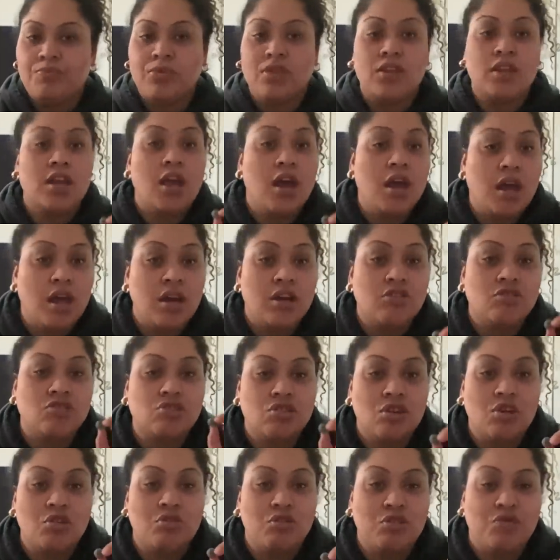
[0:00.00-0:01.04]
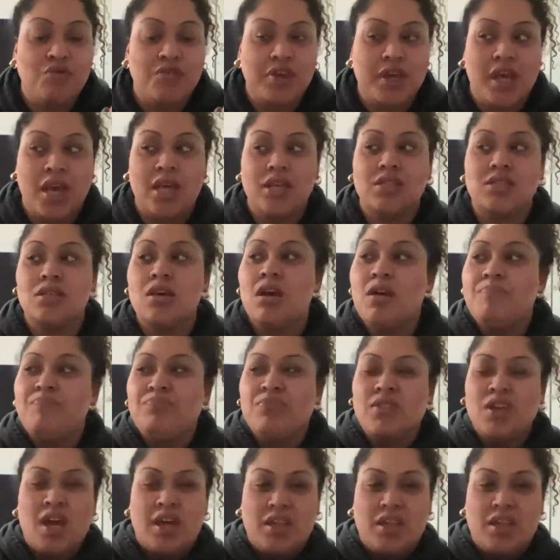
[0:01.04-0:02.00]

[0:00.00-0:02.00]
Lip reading: Yeah, and it's so good for kids. Mm-hmm.